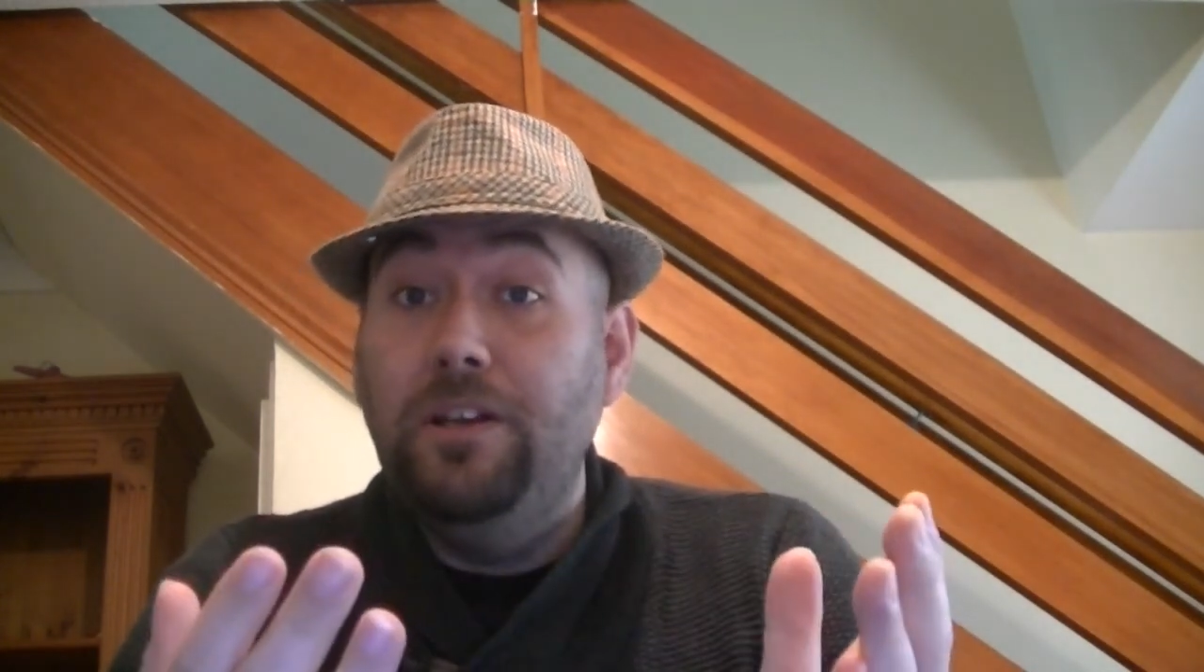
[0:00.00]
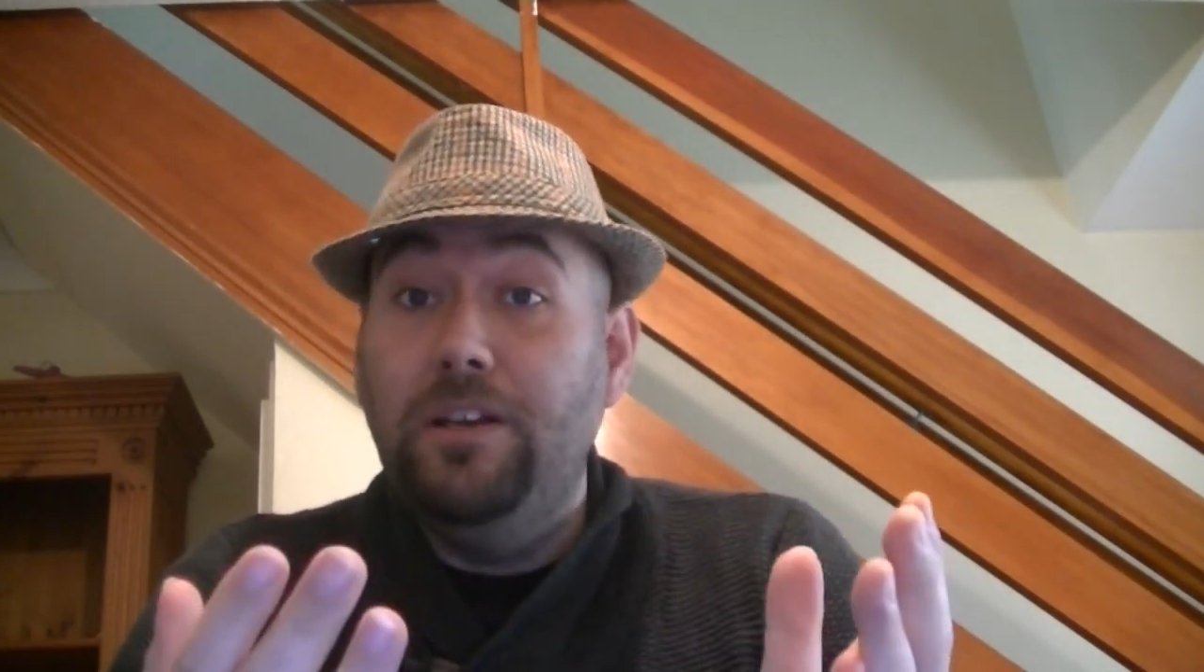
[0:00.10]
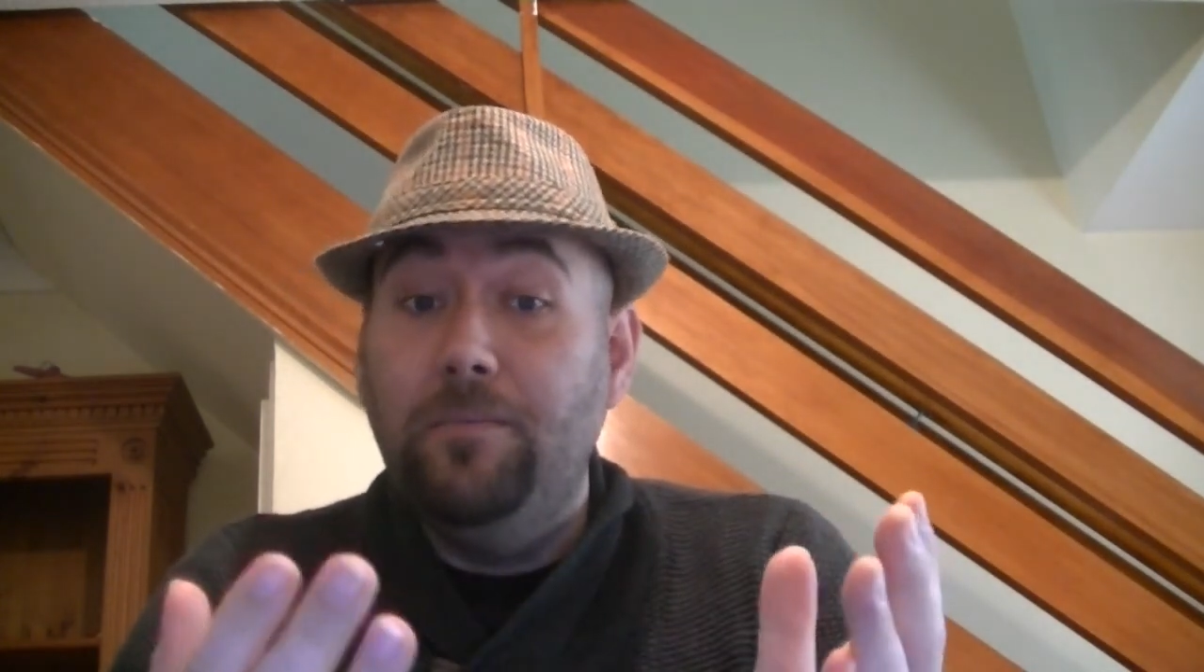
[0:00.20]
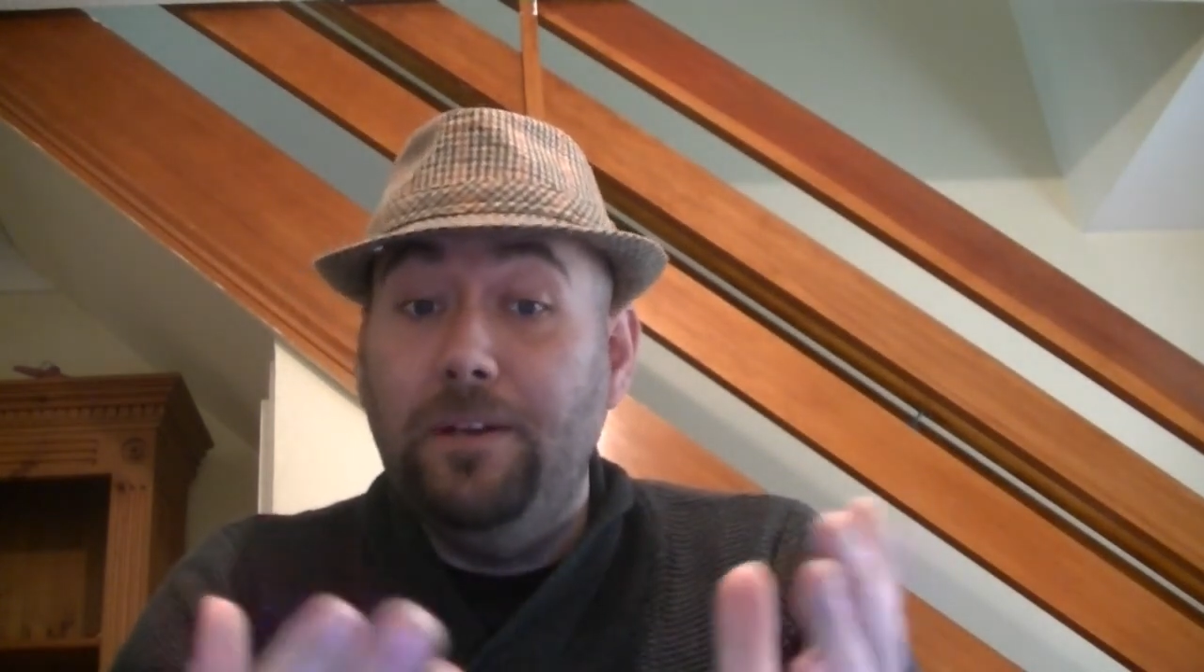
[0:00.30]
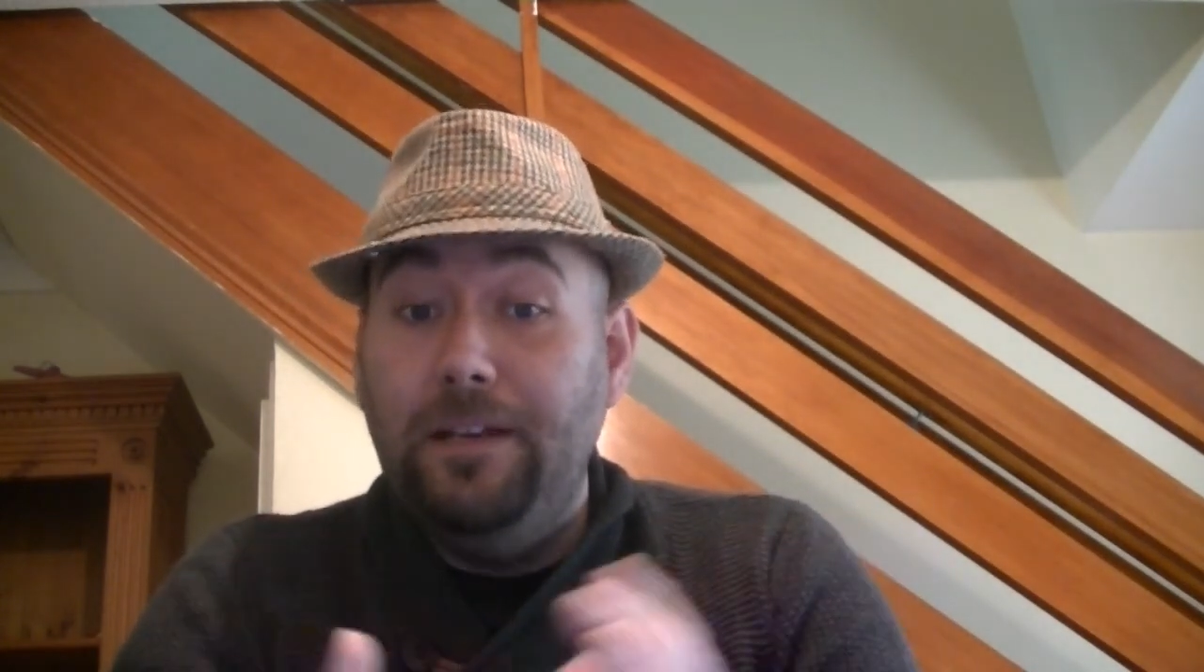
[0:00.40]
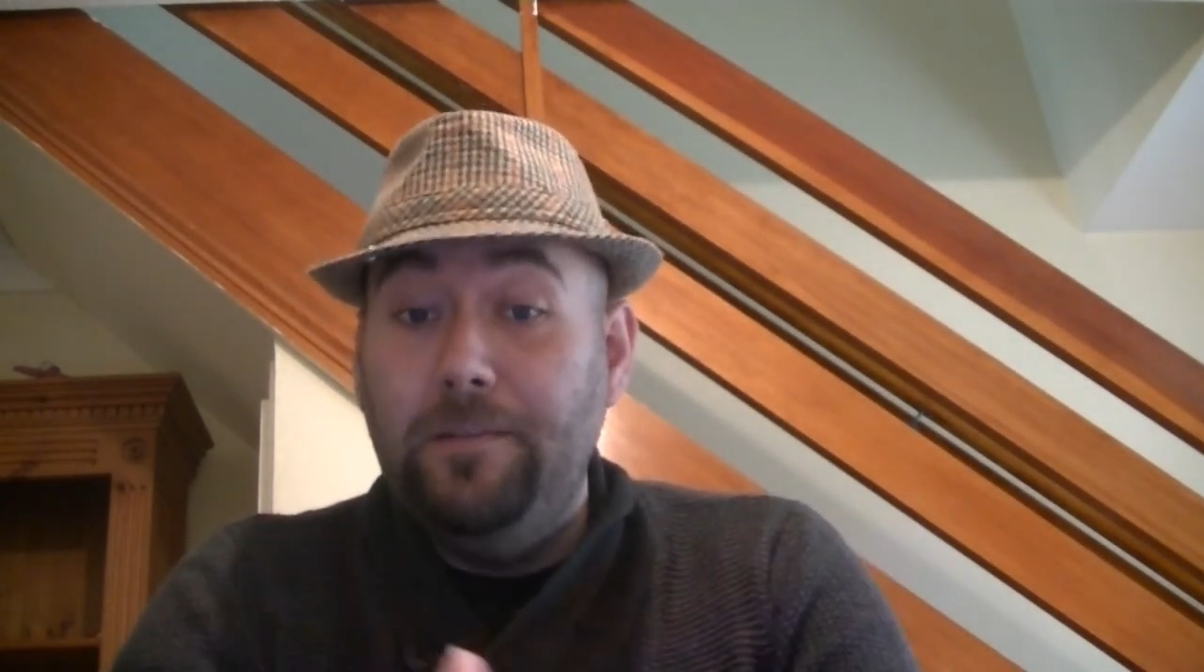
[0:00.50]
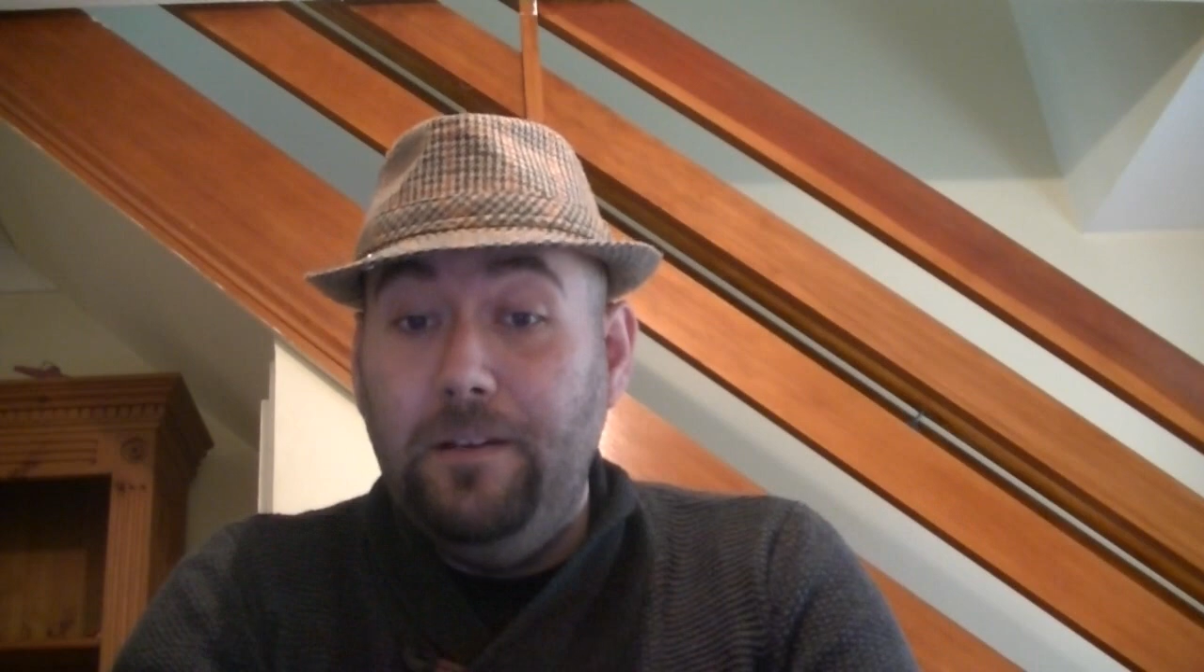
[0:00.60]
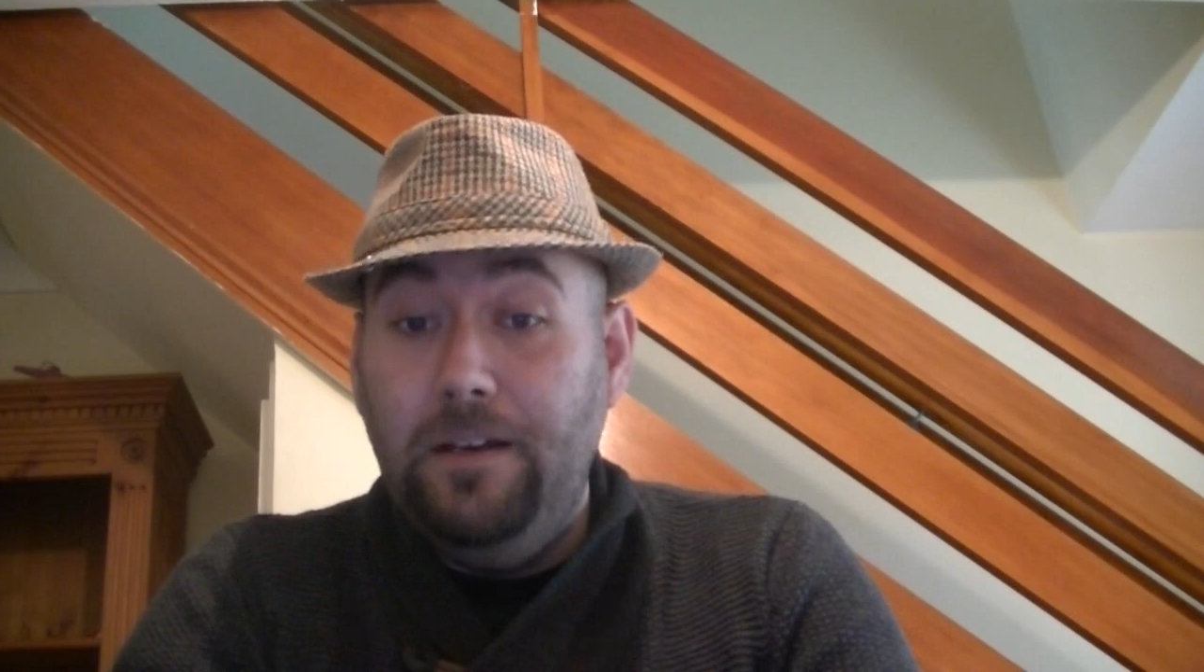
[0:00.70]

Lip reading: coming in,